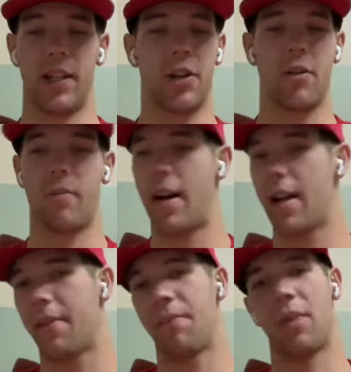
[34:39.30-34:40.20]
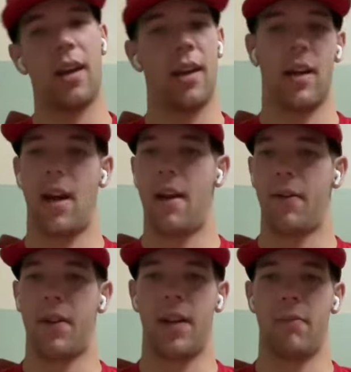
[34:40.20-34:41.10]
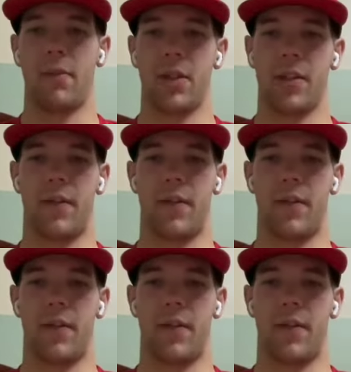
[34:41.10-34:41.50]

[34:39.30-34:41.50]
to the enduro bike, everything will